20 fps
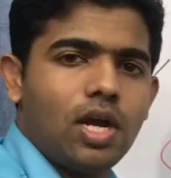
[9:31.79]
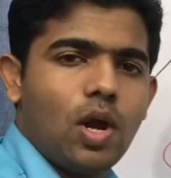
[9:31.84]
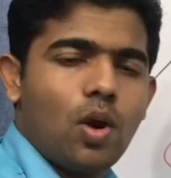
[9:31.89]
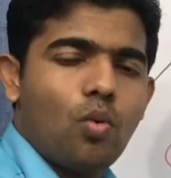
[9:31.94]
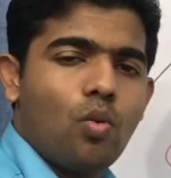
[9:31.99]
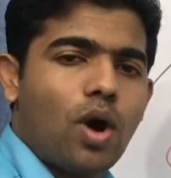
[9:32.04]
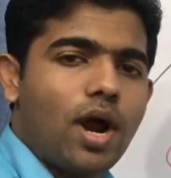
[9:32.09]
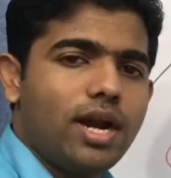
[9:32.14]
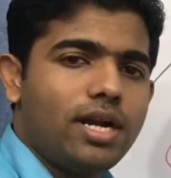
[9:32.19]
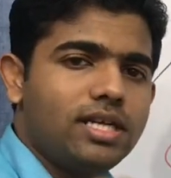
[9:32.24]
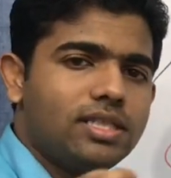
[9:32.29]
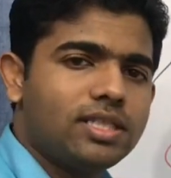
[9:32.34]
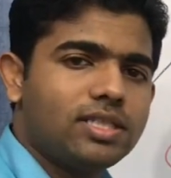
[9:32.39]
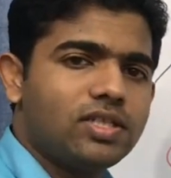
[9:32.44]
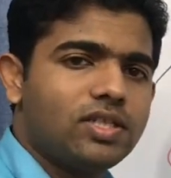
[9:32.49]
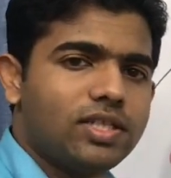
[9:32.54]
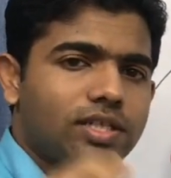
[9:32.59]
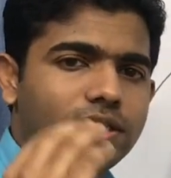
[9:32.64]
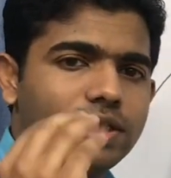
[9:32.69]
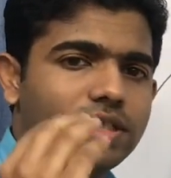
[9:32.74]
what is
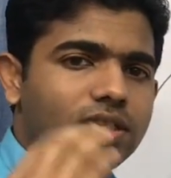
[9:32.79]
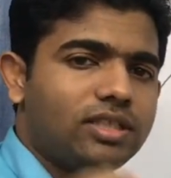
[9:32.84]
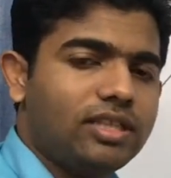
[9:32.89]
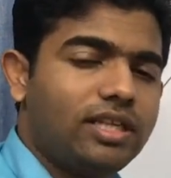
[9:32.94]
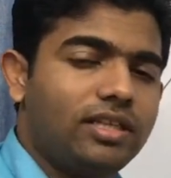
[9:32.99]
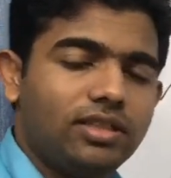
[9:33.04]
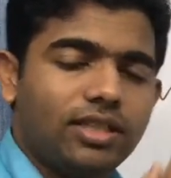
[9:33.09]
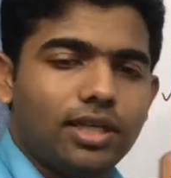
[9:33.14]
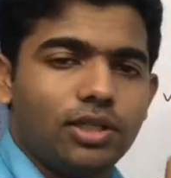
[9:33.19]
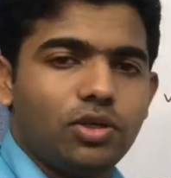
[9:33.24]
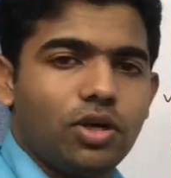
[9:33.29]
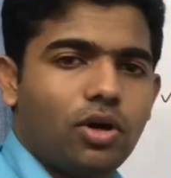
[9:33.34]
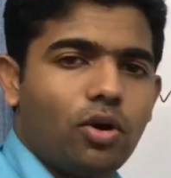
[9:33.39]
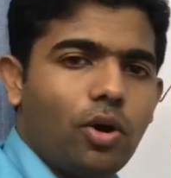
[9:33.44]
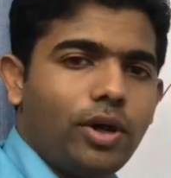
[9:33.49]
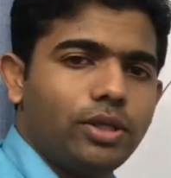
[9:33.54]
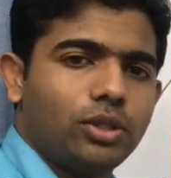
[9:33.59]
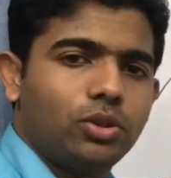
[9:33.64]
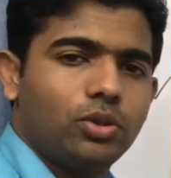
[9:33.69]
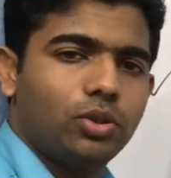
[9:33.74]
the thing that you are
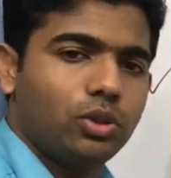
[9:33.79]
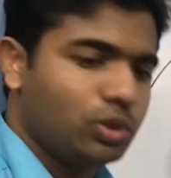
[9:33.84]
going to do?